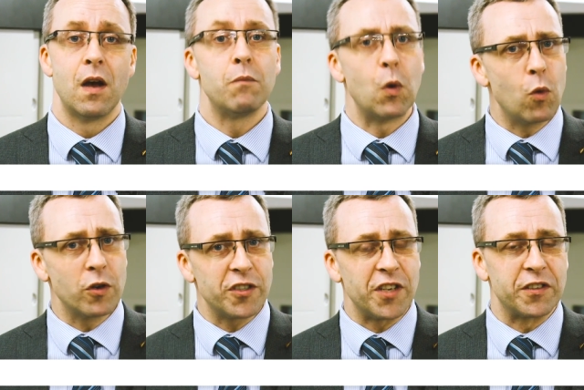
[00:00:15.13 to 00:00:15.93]
But what
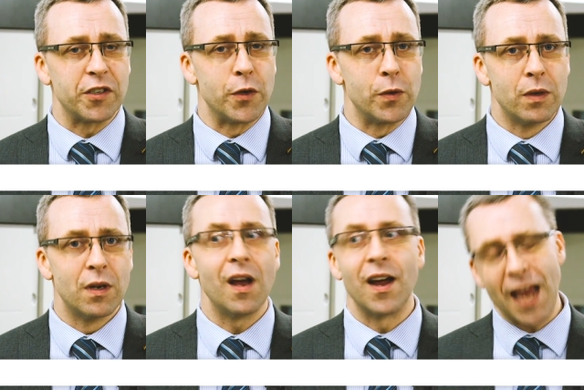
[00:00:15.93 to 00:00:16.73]
does it do
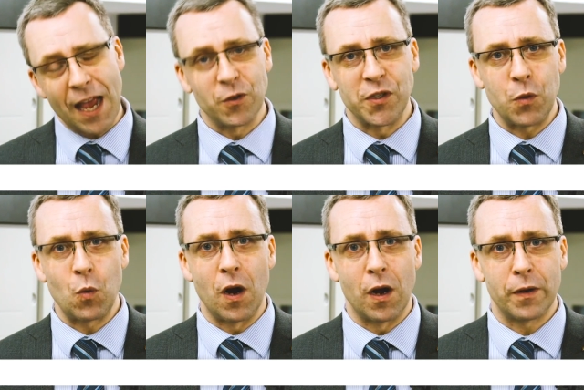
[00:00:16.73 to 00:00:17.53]
and how does it
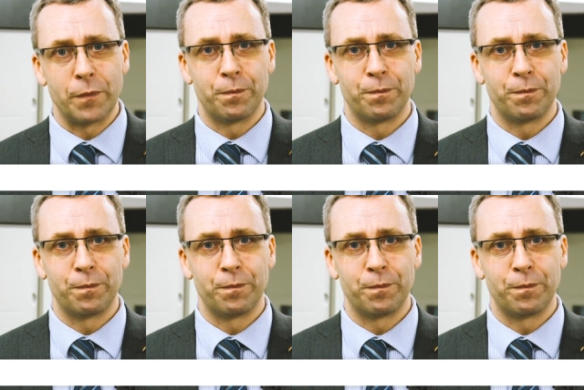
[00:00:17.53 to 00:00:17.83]
work?